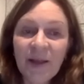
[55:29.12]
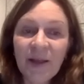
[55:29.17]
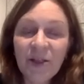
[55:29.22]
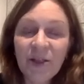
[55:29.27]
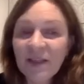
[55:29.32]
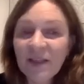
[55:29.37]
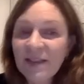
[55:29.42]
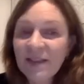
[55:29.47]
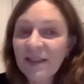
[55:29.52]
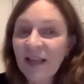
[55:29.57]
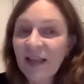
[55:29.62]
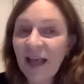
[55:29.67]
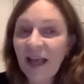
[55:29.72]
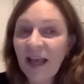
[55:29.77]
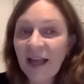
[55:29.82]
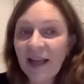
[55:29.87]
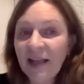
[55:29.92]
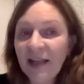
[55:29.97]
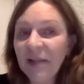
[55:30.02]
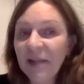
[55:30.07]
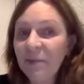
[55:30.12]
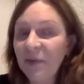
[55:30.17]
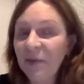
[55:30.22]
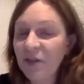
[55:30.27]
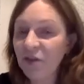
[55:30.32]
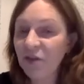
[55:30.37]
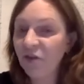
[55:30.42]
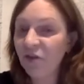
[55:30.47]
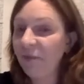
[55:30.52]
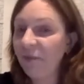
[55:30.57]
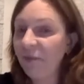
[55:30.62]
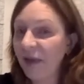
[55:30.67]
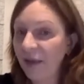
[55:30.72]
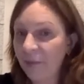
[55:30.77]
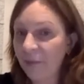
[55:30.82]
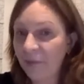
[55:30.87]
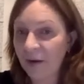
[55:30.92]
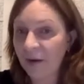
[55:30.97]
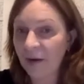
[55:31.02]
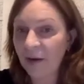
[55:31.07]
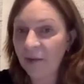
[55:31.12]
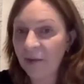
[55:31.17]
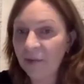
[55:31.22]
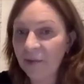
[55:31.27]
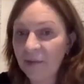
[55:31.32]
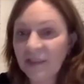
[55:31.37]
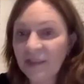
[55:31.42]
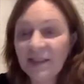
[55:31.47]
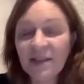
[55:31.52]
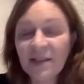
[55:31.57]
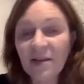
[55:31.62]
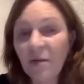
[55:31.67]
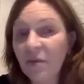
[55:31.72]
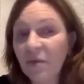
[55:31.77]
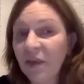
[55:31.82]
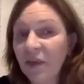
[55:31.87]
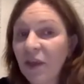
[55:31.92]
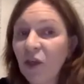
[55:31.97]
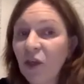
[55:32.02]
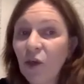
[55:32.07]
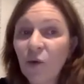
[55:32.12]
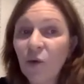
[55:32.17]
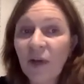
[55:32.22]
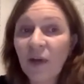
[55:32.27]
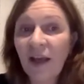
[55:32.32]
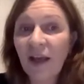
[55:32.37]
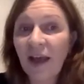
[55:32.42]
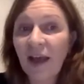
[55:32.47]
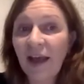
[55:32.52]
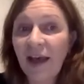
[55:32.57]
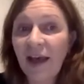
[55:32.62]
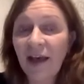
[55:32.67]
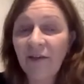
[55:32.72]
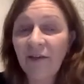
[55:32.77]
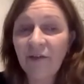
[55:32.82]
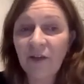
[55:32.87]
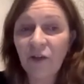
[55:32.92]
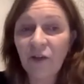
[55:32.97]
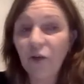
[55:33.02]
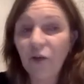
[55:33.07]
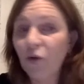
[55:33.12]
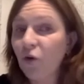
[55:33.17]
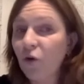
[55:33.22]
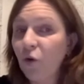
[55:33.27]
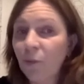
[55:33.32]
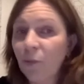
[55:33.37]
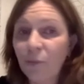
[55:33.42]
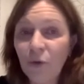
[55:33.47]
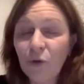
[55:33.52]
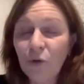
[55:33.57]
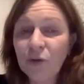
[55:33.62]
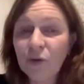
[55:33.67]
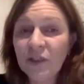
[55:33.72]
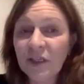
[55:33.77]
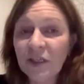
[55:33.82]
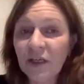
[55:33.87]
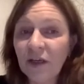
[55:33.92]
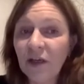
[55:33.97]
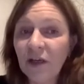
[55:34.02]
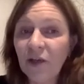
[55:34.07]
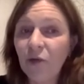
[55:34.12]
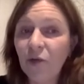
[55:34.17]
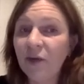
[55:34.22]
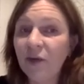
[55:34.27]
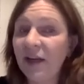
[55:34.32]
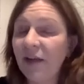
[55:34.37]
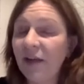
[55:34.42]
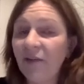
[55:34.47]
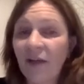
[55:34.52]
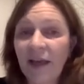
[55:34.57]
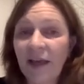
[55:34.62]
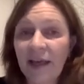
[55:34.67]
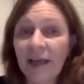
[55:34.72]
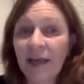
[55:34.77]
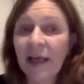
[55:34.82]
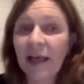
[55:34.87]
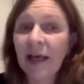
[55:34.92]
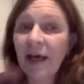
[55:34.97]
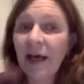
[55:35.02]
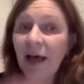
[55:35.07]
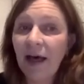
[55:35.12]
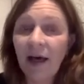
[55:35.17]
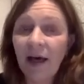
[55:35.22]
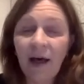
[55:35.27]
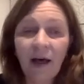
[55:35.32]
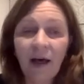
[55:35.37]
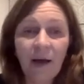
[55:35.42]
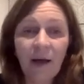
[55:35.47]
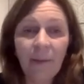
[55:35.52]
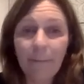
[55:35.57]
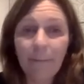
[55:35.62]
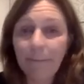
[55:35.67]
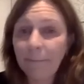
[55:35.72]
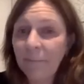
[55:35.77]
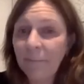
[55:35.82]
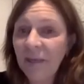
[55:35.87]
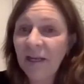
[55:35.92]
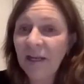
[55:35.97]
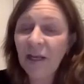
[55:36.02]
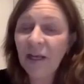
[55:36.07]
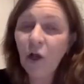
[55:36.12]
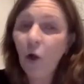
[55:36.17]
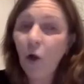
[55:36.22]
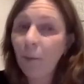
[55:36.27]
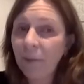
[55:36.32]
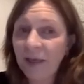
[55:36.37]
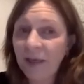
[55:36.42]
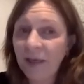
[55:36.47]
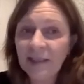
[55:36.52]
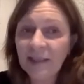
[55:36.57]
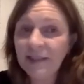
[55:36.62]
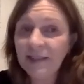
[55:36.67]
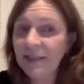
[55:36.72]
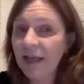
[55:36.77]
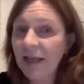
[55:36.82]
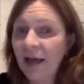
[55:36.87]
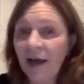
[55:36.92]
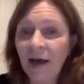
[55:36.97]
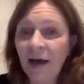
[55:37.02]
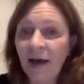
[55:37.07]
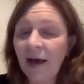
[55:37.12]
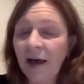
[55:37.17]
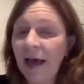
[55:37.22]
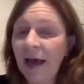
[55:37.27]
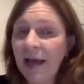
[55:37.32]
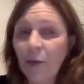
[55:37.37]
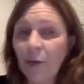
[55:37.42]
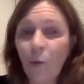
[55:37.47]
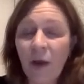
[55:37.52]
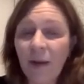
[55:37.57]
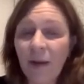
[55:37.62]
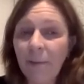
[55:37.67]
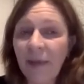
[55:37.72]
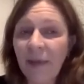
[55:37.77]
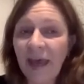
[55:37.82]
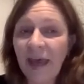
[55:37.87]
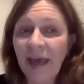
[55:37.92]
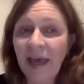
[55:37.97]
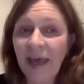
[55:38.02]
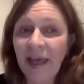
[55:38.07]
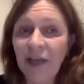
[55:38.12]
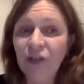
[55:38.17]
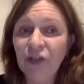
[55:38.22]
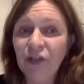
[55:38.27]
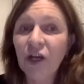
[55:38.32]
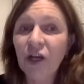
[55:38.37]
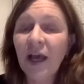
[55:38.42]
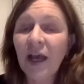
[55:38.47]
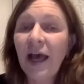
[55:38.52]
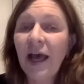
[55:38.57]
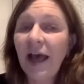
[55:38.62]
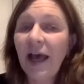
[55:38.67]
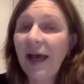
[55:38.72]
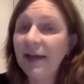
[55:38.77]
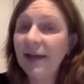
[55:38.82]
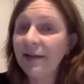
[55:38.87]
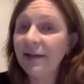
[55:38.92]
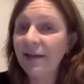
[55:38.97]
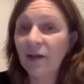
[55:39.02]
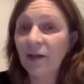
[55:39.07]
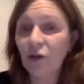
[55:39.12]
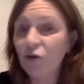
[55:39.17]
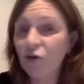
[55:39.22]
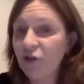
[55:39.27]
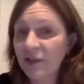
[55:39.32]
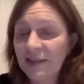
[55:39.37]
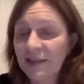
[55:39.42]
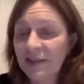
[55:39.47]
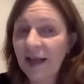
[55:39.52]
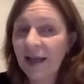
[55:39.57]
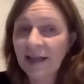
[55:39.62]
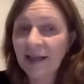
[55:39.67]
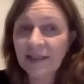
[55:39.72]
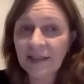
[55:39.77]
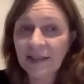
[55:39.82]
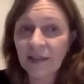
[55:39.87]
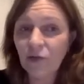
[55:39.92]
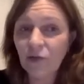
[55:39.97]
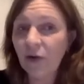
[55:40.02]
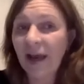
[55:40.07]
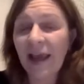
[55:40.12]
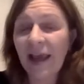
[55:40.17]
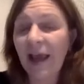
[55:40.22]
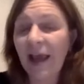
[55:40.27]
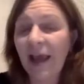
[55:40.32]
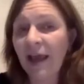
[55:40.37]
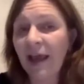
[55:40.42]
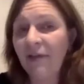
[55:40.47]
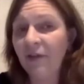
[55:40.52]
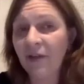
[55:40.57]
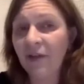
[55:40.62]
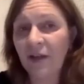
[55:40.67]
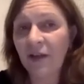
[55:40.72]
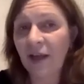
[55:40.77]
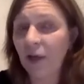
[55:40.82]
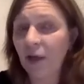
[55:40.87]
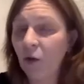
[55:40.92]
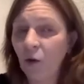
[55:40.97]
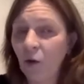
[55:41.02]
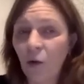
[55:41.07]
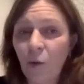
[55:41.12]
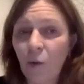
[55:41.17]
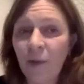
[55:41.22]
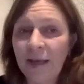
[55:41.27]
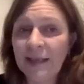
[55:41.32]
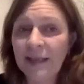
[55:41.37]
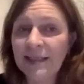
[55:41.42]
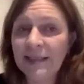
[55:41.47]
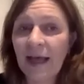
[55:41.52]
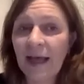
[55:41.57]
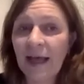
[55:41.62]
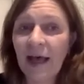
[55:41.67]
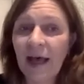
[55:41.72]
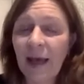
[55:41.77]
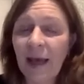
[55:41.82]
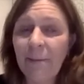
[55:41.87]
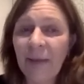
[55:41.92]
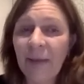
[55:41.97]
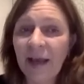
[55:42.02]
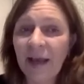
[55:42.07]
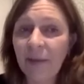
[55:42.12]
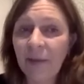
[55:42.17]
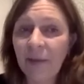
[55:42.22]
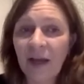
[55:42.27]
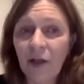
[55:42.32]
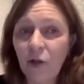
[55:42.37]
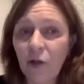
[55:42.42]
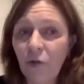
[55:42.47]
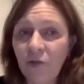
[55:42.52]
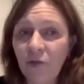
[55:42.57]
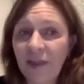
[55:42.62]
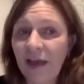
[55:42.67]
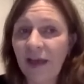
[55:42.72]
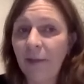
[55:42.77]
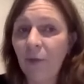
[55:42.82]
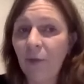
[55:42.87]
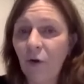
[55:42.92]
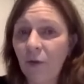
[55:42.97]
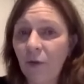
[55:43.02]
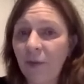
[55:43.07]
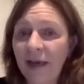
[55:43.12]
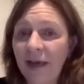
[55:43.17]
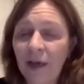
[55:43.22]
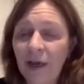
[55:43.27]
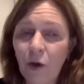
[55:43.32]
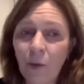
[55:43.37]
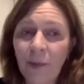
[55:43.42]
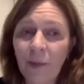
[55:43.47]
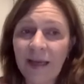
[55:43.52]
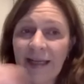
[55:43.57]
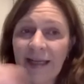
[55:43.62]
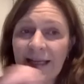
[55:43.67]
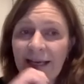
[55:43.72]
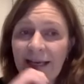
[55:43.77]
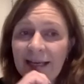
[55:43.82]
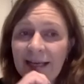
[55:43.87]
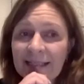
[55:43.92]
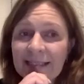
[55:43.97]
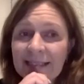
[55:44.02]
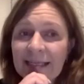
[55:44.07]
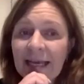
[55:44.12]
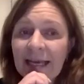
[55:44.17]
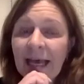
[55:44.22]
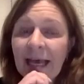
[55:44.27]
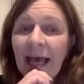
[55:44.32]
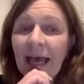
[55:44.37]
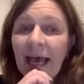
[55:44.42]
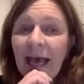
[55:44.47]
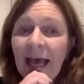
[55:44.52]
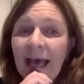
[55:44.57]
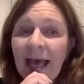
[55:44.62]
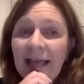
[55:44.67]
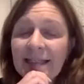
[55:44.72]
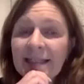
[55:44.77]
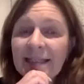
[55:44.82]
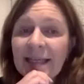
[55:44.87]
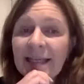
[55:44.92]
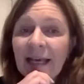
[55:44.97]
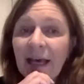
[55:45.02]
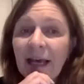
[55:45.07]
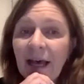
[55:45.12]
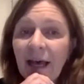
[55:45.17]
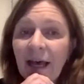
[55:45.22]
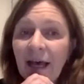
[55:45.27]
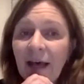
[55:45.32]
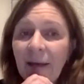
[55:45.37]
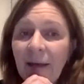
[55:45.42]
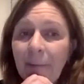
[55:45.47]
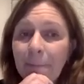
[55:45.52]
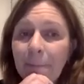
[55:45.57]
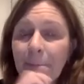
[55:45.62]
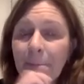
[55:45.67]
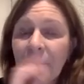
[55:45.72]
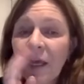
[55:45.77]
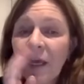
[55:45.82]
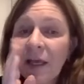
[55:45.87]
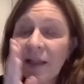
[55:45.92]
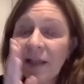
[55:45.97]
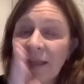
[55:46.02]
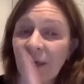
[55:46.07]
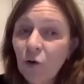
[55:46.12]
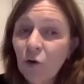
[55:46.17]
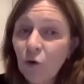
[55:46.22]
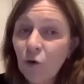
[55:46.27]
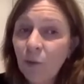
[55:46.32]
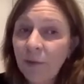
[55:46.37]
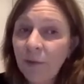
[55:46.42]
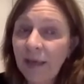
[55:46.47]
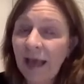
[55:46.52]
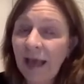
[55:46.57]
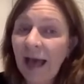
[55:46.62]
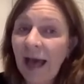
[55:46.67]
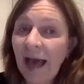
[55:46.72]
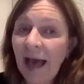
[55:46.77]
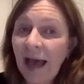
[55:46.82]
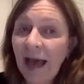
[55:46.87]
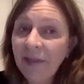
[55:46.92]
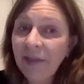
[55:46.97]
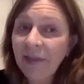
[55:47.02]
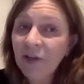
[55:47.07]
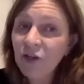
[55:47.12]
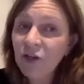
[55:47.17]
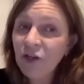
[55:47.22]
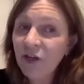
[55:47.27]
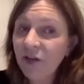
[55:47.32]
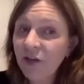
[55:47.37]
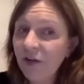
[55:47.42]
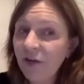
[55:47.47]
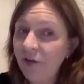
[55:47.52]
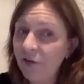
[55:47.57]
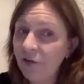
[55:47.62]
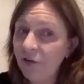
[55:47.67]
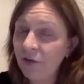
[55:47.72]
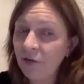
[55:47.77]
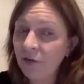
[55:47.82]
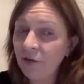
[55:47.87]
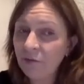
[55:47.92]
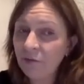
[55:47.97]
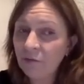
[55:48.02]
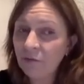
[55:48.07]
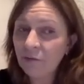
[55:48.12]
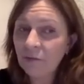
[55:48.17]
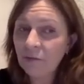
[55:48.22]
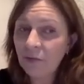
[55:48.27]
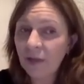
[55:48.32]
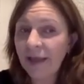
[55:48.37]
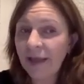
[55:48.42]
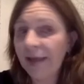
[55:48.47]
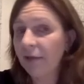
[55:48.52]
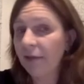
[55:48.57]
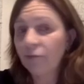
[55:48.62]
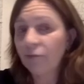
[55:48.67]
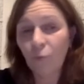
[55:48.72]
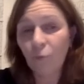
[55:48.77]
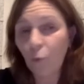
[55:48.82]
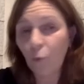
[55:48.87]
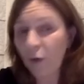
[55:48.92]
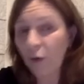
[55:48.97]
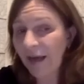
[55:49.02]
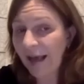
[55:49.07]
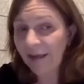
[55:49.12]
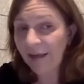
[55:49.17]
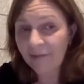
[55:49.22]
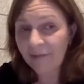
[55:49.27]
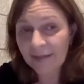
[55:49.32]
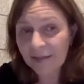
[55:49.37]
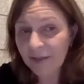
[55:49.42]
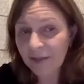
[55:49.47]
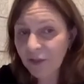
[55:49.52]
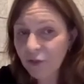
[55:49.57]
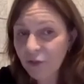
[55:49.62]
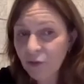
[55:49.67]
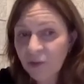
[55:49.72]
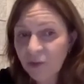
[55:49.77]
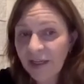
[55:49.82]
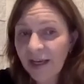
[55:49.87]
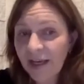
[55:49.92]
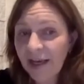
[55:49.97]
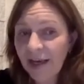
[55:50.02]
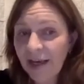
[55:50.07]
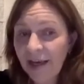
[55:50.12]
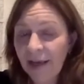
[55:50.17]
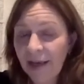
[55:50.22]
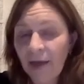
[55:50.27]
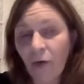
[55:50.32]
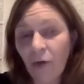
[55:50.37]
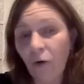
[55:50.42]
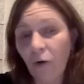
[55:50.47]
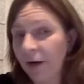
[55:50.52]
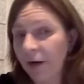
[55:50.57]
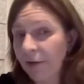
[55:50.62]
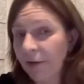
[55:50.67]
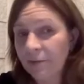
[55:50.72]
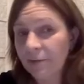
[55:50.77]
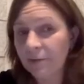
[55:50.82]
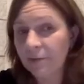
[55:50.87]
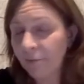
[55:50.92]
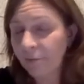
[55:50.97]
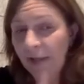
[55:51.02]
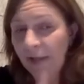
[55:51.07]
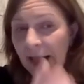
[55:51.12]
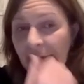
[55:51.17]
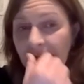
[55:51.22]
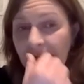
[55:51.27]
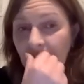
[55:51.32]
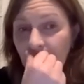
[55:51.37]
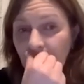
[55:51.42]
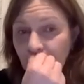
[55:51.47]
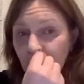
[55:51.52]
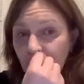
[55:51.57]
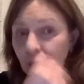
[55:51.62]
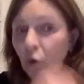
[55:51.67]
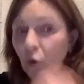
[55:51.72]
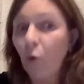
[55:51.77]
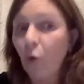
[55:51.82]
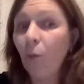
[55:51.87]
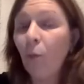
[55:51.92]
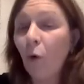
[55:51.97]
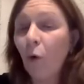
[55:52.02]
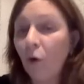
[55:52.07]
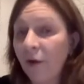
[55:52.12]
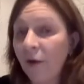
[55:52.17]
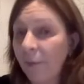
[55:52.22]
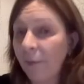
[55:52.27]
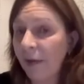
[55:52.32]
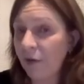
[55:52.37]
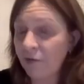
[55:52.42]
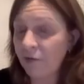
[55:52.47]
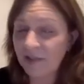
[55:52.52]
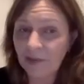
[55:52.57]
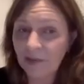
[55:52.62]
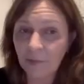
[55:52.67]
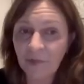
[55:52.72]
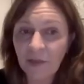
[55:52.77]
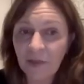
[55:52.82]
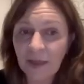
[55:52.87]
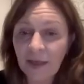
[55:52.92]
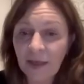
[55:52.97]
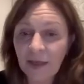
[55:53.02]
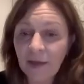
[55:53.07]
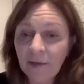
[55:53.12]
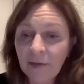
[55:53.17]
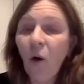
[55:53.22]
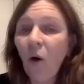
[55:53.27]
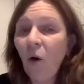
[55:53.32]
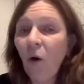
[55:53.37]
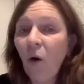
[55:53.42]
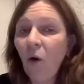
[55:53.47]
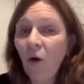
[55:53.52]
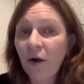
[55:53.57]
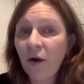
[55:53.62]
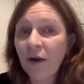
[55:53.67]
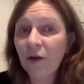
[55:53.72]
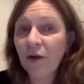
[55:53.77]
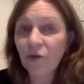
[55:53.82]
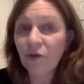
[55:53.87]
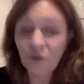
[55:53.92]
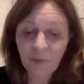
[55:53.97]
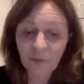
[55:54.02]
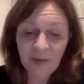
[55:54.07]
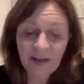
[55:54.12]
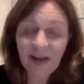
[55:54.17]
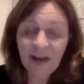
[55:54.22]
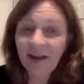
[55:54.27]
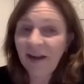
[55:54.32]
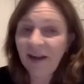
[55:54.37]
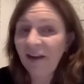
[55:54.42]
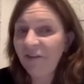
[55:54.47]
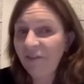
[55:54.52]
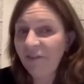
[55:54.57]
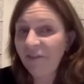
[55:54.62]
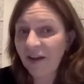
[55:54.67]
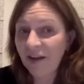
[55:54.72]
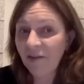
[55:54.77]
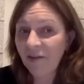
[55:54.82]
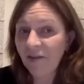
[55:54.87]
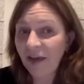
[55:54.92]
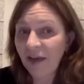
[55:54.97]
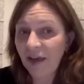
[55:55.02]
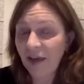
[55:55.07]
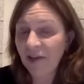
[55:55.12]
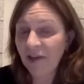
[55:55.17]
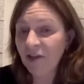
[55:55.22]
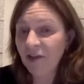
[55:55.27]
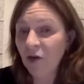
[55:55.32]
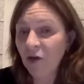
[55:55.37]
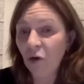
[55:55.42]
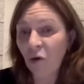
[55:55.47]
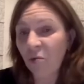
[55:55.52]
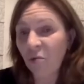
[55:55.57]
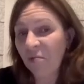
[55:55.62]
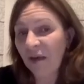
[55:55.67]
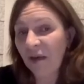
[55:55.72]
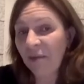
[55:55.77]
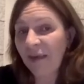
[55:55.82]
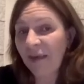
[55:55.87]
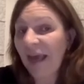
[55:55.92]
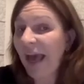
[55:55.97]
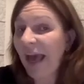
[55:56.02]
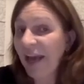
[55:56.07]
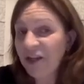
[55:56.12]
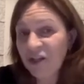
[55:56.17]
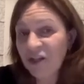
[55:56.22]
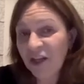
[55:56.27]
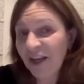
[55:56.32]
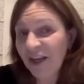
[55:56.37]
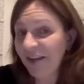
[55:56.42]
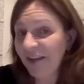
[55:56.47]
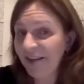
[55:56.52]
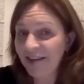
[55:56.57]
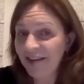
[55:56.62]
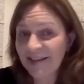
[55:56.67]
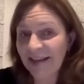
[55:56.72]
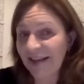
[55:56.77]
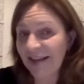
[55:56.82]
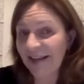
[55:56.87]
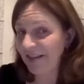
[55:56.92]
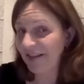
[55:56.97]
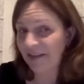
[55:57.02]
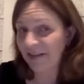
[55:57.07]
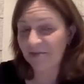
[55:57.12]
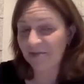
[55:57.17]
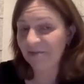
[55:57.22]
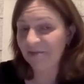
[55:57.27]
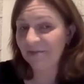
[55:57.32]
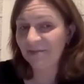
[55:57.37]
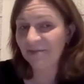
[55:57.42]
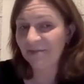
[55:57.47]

just a little piece of paper. This is something you can have in your computer. You can have like um, many copies uh, at one page, and then you just cut it. Or I, I have like always uh, a pack pile of them on my on my desk, and um, they could be either general, like what I learned today, or but I need to know more about something, or it could be done in a funny way. So maybe hashtag this lesson.